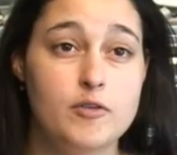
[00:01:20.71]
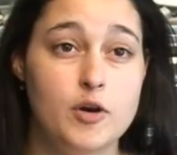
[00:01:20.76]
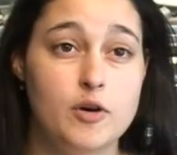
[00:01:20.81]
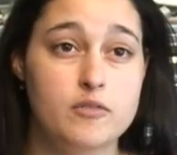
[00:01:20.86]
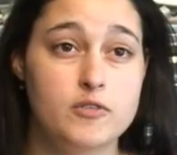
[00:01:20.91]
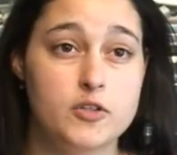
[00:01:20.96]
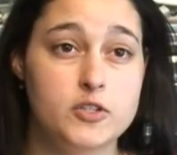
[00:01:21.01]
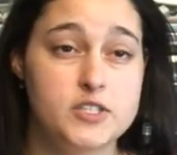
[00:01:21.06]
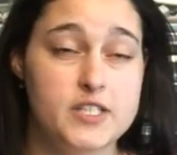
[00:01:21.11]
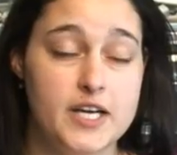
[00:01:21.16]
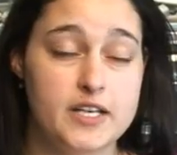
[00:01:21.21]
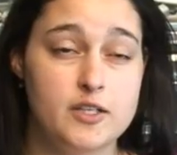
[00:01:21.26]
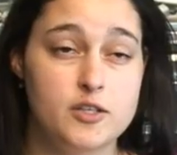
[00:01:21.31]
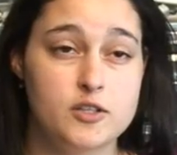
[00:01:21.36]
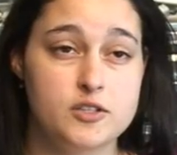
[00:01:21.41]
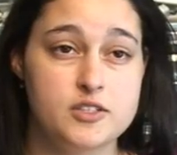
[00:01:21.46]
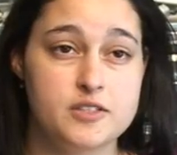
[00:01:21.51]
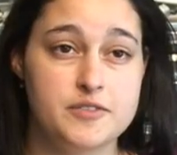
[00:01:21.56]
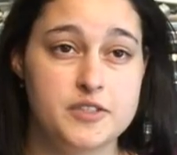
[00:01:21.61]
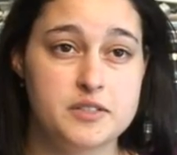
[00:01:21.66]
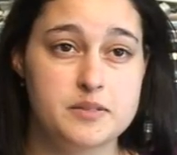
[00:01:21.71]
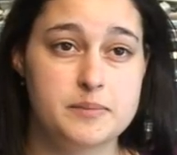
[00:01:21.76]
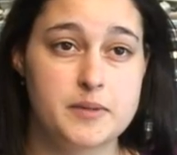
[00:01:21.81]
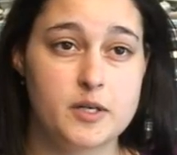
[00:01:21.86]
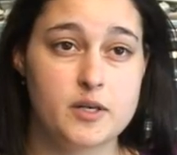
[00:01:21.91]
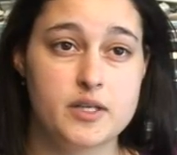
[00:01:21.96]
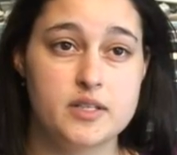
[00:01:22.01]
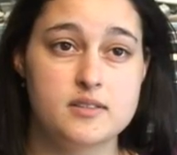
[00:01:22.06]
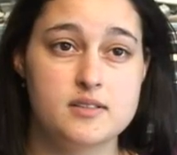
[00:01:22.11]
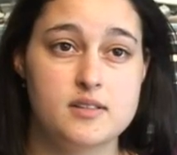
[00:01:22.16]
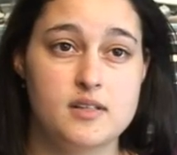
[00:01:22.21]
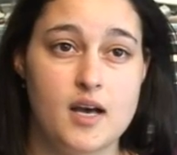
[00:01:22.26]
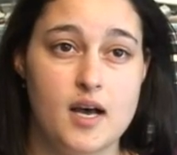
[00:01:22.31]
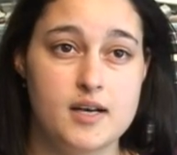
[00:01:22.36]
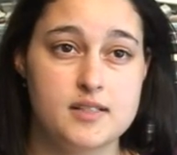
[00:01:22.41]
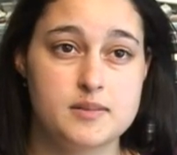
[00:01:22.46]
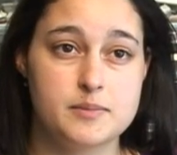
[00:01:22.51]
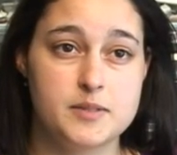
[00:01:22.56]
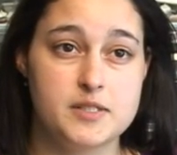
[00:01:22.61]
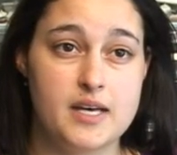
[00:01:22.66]
over 10 years of experience in the
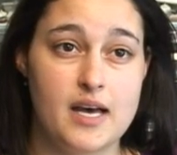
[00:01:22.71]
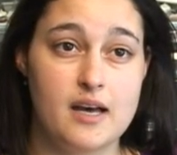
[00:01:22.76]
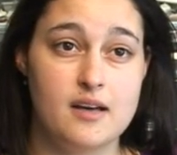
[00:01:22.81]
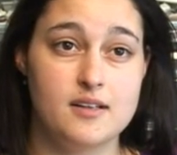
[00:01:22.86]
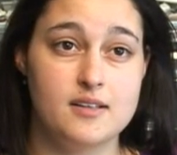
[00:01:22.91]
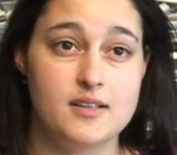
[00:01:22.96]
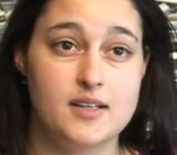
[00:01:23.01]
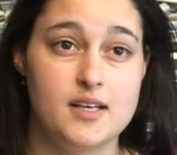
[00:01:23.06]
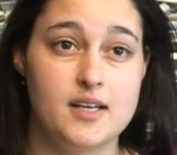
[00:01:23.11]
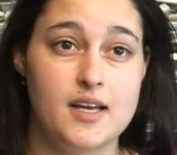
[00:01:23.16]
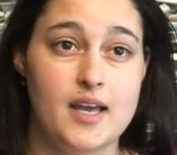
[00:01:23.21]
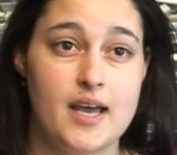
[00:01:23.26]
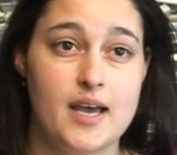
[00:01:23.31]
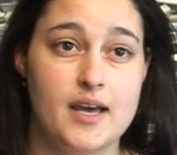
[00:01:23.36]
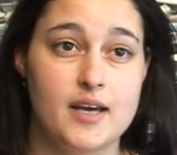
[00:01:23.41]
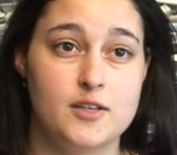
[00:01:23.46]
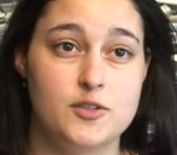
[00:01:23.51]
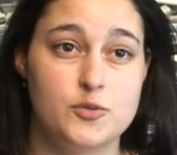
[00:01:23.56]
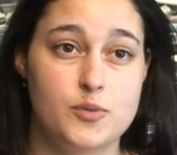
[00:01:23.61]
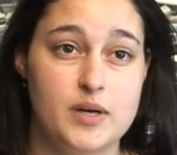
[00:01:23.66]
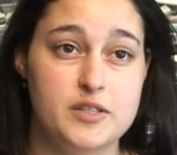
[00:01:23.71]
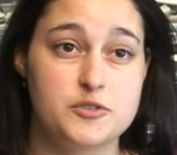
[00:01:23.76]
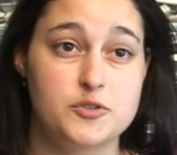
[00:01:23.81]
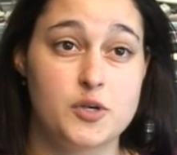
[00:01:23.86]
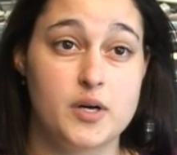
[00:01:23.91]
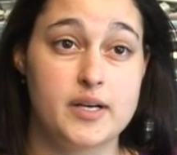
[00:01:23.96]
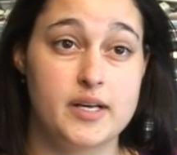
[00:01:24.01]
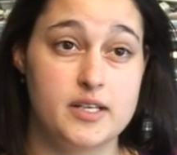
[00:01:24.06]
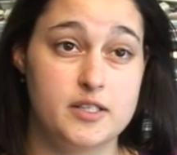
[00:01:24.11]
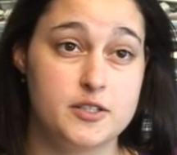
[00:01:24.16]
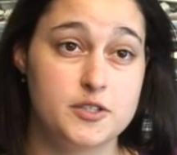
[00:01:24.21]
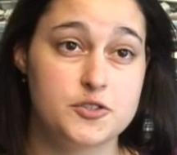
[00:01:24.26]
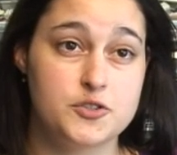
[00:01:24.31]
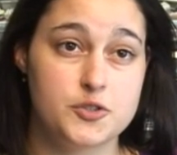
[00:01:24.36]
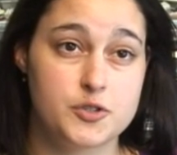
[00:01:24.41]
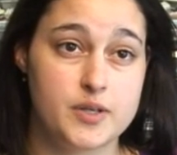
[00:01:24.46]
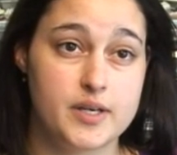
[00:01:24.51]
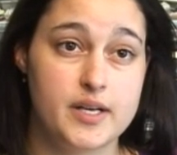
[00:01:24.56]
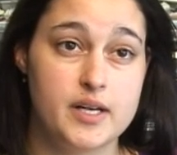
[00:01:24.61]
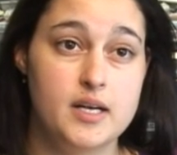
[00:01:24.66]
hospitality and restaurant
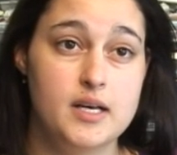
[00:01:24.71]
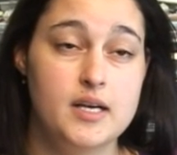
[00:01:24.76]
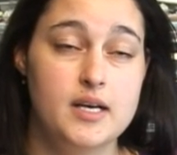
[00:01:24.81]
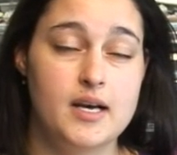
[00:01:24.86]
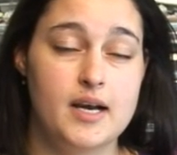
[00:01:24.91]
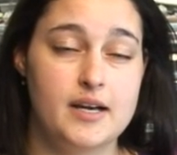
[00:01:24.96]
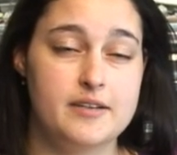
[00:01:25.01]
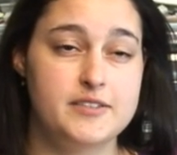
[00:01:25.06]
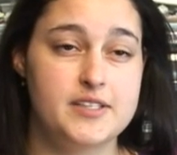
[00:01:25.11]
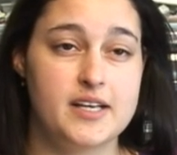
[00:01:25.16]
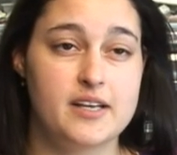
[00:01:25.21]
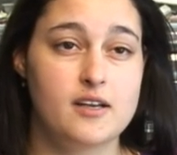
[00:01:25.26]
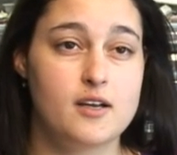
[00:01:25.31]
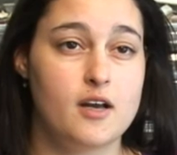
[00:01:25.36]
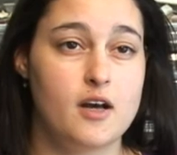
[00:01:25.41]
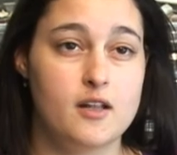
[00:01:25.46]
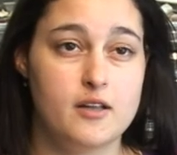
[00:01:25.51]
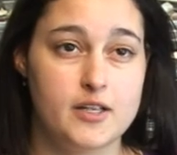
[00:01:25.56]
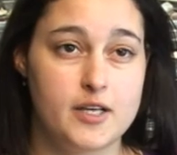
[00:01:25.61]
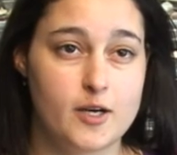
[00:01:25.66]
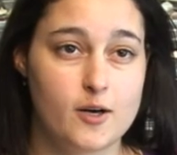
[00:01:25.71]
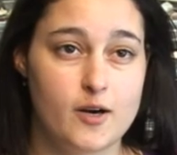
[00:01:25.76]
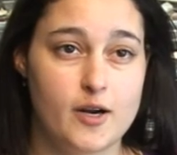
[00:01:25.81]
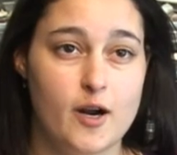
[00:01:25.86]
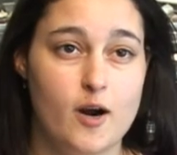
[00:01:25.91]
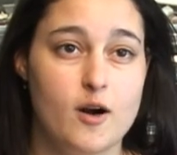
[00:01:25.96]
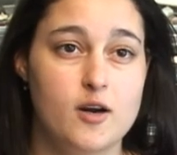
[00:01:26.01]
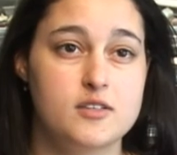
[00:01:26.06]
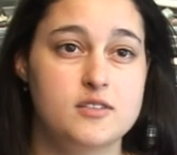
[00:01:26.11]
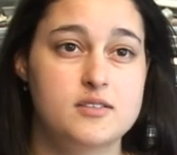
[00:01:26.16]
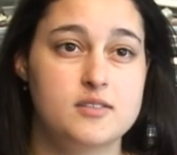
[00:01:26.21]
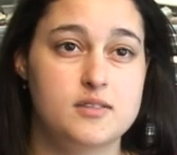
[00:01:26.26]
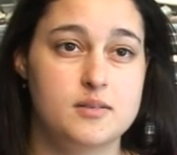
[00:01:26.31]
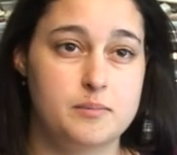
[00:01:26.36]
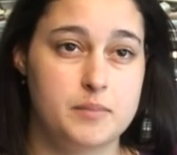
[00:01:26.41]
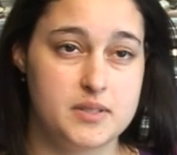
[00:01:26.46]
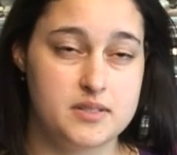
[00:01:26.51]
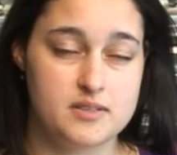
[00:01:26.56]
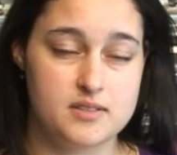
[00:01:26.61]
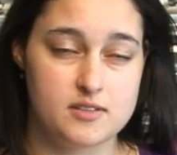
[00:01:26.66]
industry. I've taken culinary arts
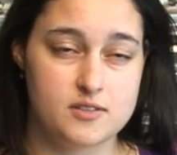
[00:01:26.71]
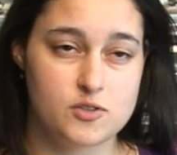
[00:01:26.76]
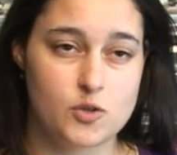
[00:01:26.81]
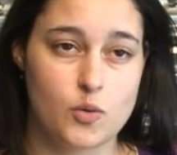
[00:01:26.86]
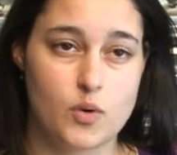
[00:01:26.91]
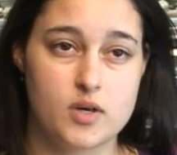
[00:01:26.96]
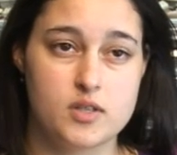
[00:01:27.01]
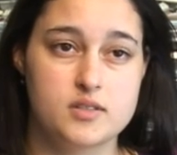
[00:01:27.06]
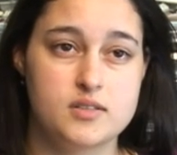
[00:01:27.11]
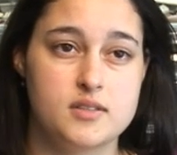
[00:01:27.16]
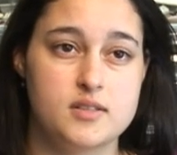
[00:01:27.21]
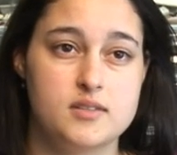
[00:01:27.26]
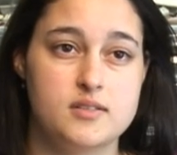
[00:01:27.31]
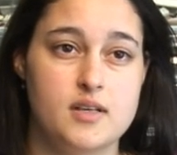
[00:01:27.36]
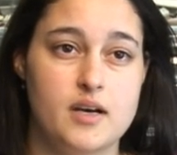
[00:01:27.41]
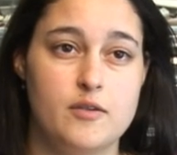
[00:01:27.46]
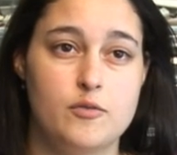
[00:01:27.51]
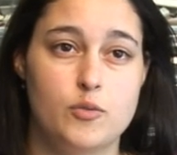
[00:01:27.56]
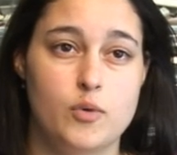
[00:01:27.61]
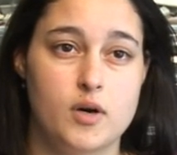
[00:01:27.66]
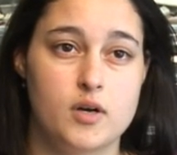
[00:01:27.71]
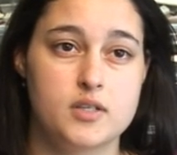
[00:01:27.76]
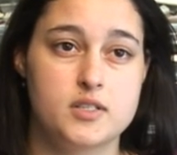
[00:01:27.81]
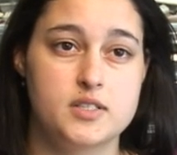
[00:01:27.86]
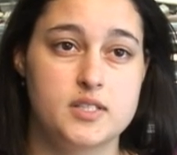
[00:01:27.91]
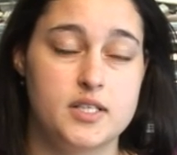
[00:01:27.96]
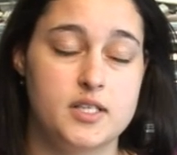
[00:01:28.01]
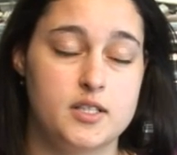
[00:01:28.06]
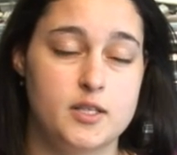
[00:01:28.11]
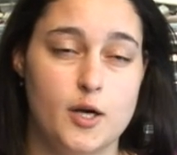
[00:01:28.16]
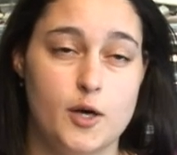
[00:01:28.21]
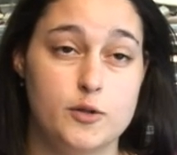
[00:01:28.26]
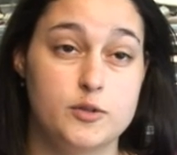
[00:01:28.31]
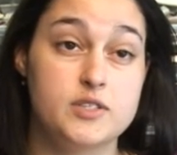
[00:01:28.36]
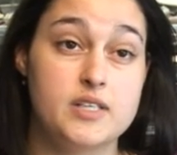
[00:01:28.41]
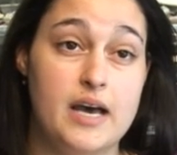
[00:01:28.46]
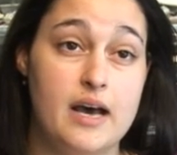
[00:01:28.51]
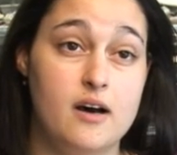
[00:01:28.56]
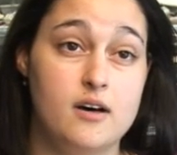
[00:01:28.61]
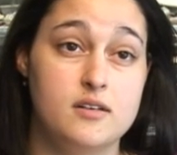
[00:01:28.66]
and business courses. I've worked in
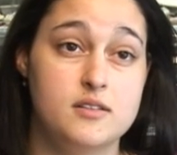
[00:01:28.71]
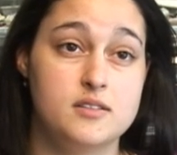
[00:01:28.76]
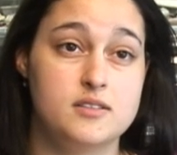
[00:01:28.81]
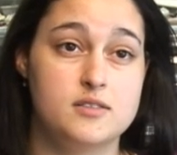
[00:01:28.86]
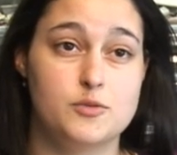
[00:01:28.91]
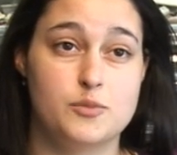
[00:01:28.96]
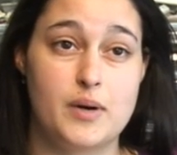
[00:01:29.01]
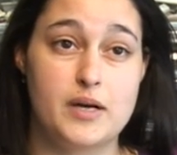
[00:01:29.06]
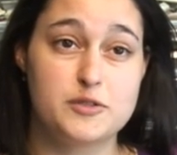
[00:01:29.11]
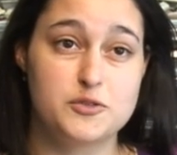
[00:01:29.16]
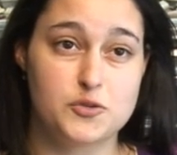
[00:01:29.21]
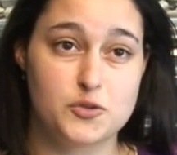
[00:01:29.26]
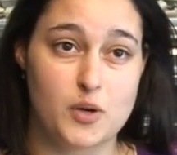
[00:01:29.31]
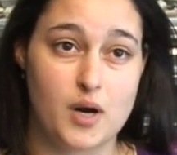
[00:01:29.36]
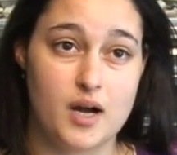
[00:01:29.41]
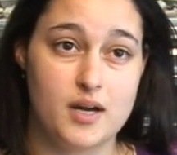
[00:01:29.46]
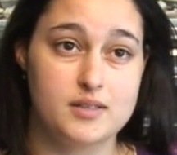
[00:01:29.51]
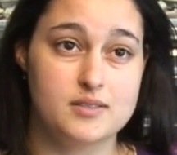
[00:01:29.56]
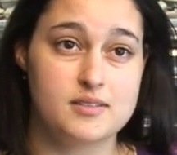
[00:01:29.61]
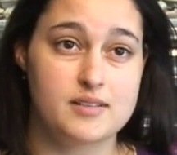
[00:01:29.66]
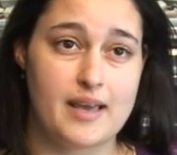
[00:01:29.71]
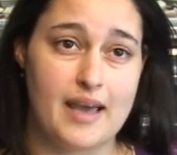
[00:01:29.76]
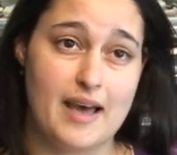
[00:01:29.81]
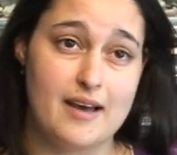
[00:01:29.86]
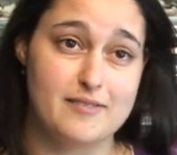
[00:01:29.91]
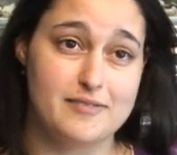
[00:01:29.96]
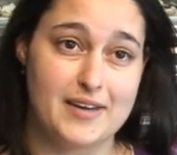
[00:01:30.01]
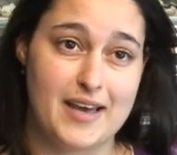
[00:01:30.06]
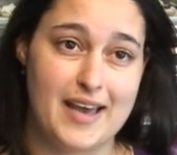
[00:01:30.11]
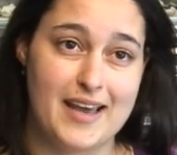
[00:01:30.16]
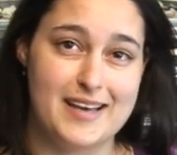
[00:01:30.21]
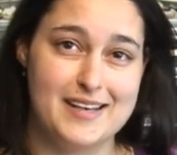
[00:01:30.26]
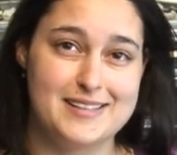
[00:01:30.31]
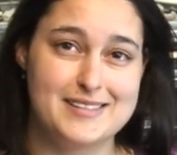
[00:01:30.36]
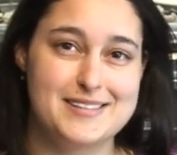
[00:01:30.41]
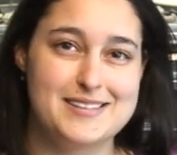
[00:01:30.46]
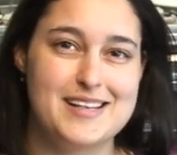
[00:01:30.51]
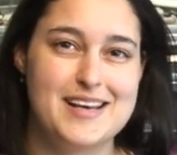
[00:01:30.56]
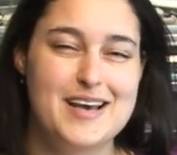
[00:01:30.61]
hotels, restaurants, cafes,